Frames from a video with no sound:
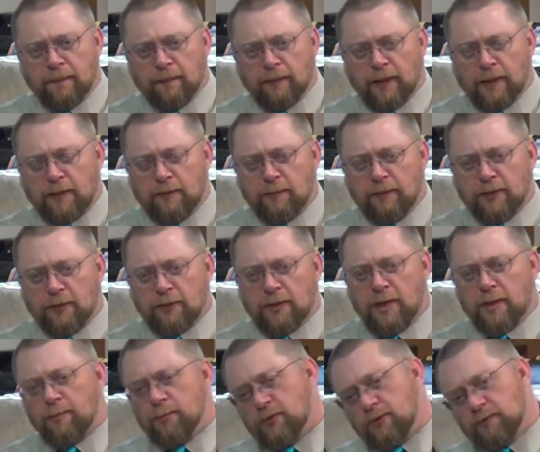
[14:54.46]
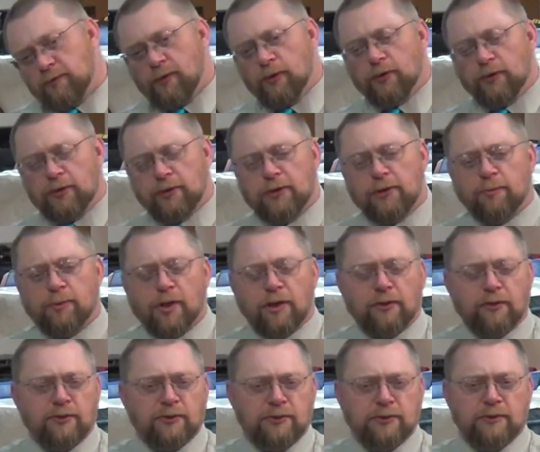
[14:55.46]
Like your cup was fuller than your
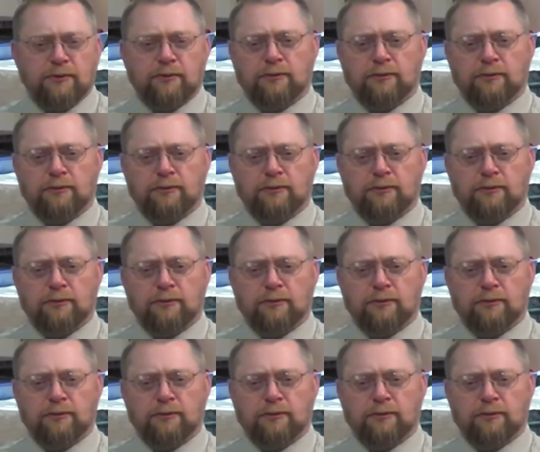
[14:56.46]
brother's?